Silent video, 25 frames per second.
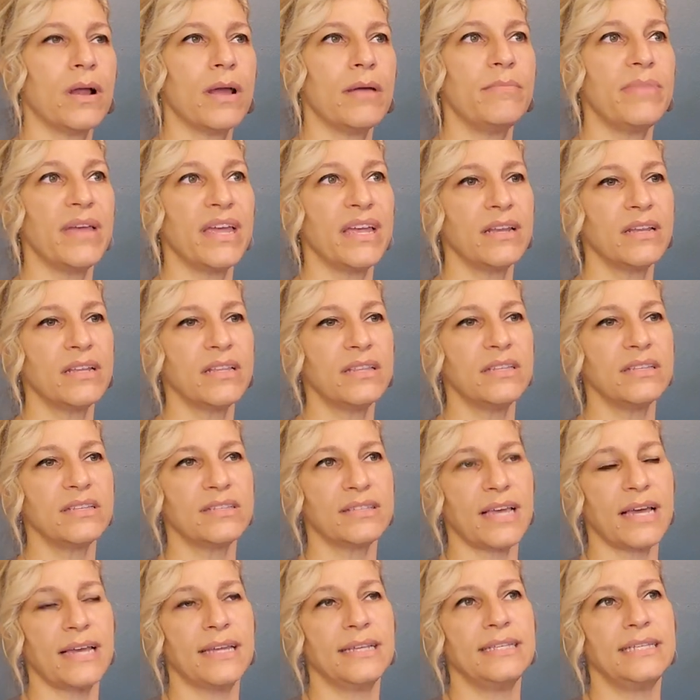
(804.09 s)
abandon
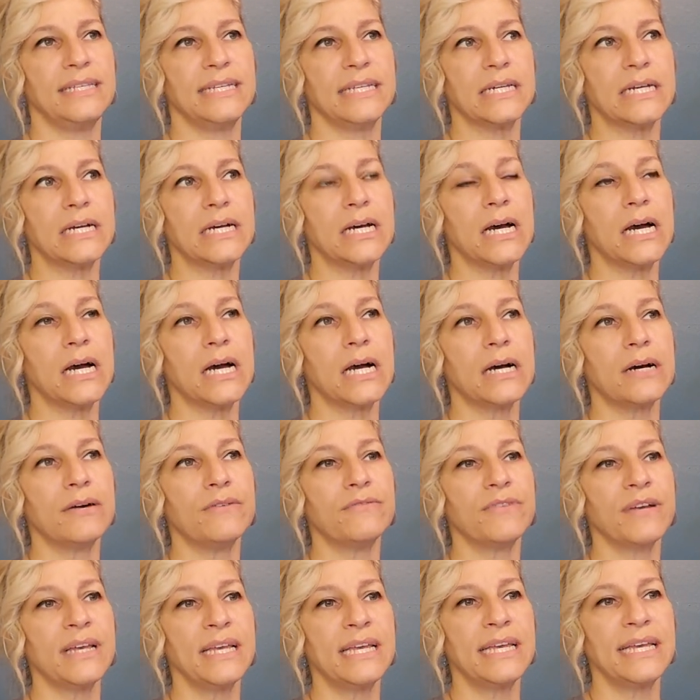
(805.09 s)
this idea
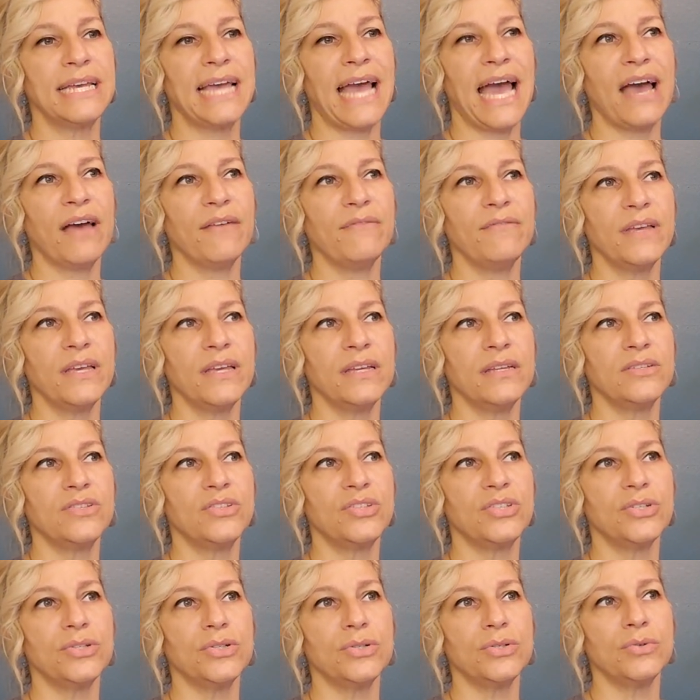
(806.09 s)
of having
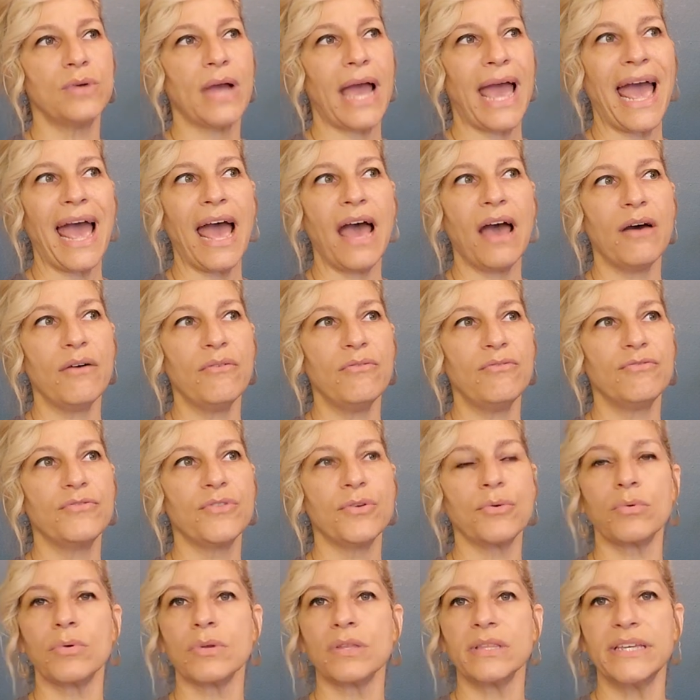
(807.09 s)
to have
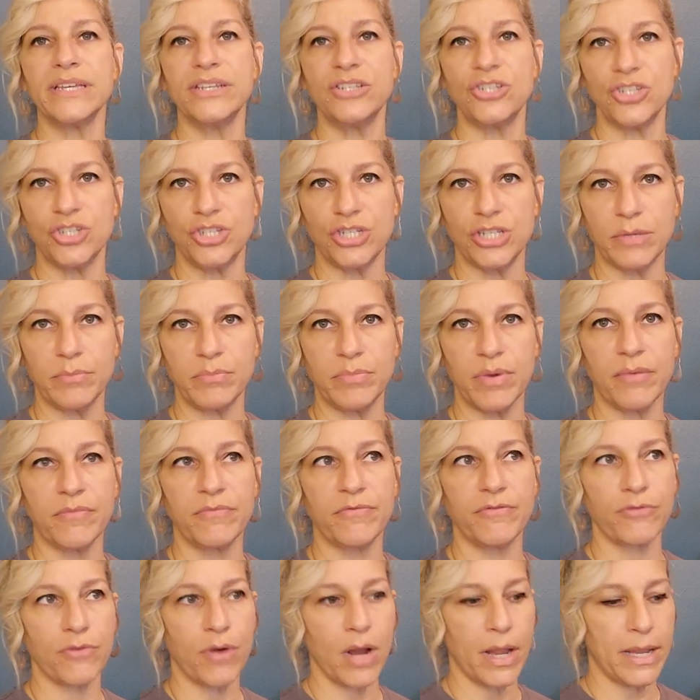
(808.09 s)
the relationship up
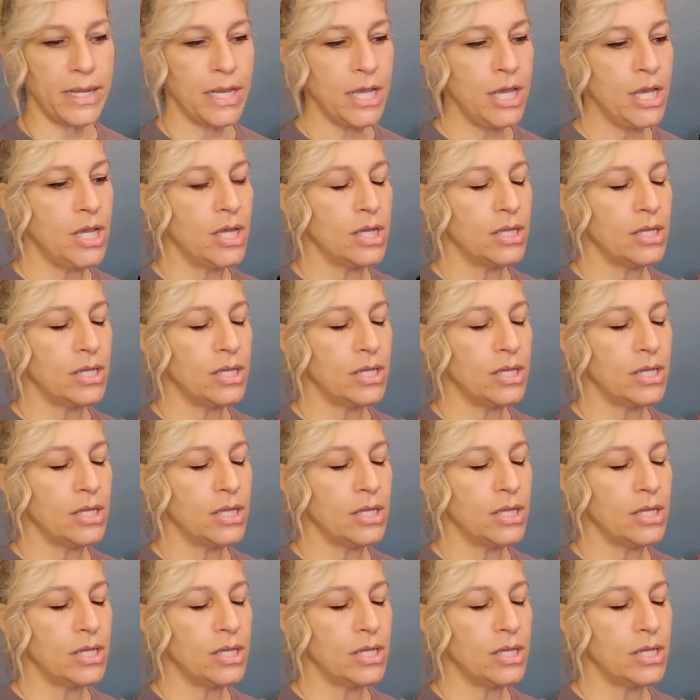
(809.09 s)
front,